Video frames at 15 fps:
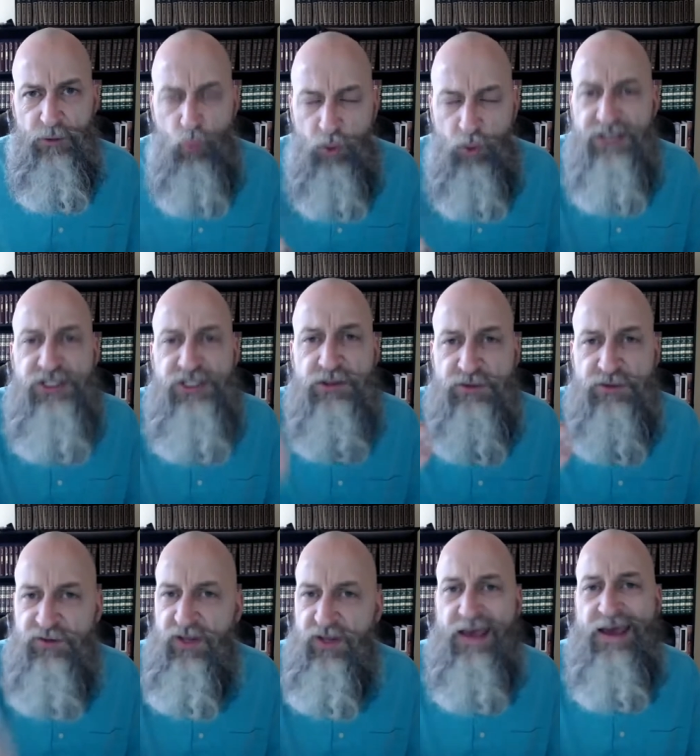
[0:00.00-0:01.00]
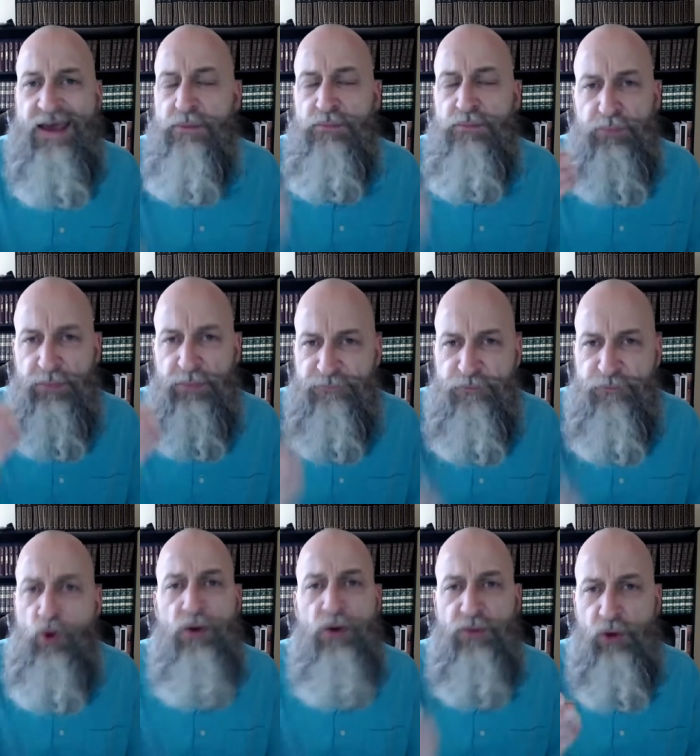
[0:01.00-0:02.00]
we shall stand
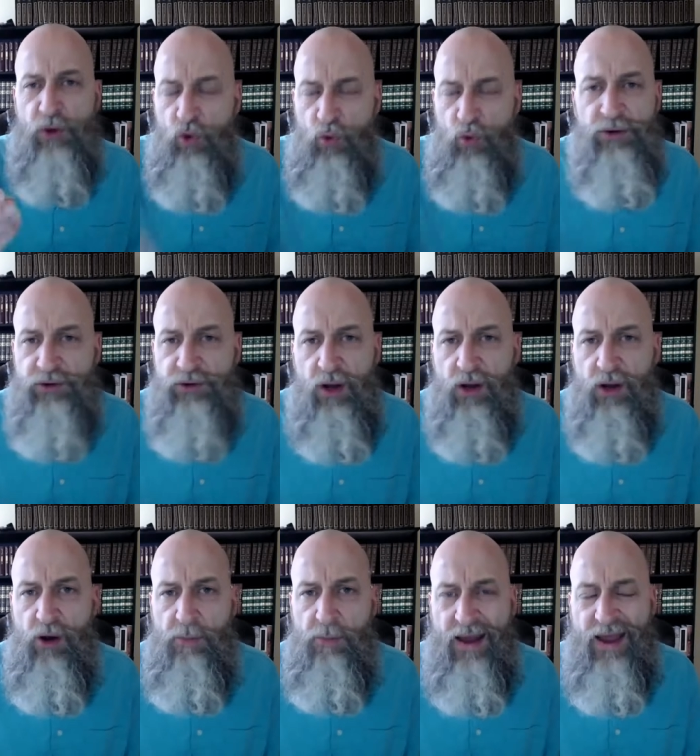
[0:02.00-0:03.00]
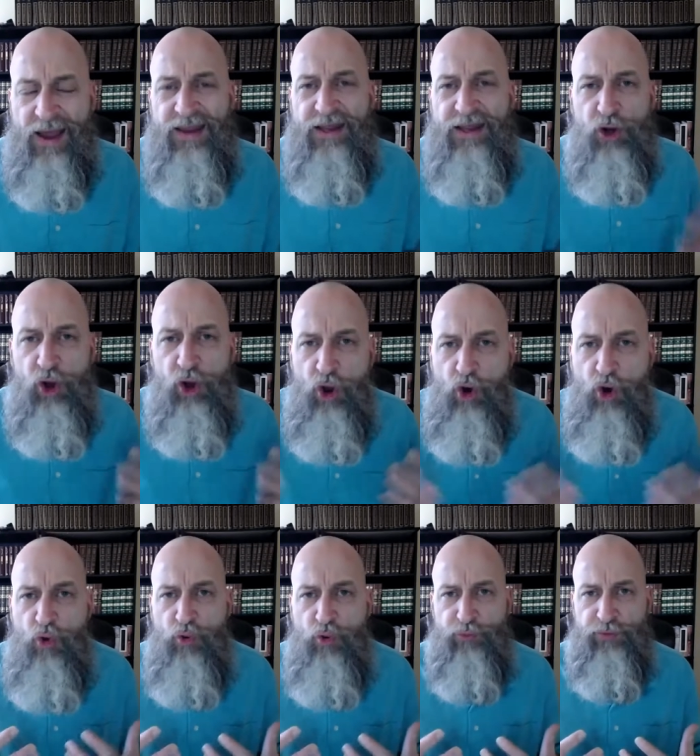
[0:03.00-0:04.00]
before the Lord God Almighty
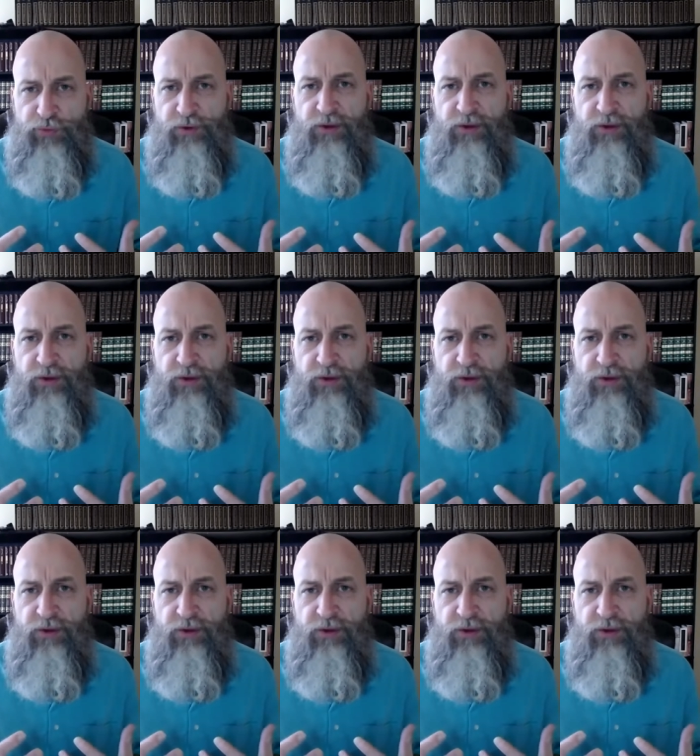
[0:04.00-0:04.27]
clothed